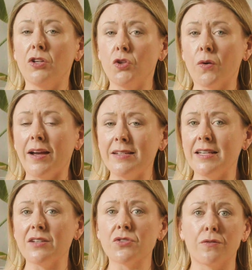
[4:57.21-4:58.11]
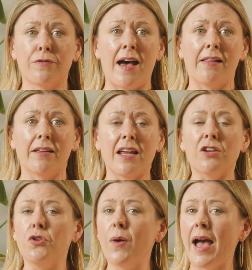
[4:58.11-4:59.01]
Your ideas are valid
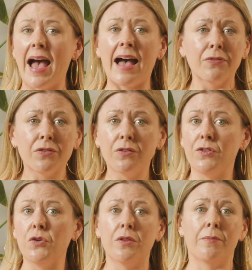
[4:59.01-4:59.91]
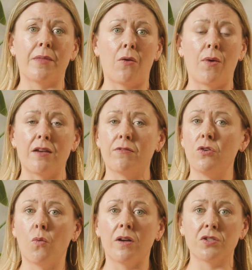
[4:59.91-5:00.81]
and you have to view them that way if
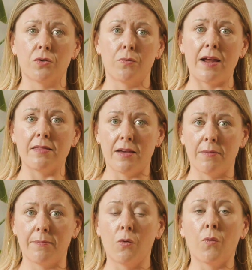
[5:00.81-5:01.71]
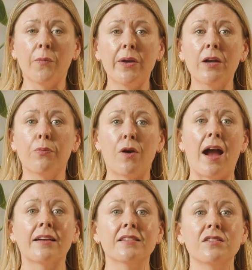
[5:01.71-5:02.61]
you want to write them. And one way to
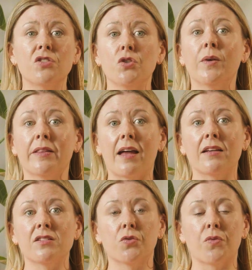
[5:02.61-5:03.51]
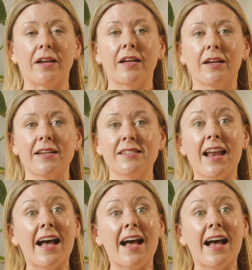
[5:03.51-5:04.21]
practice doing that is to recognize that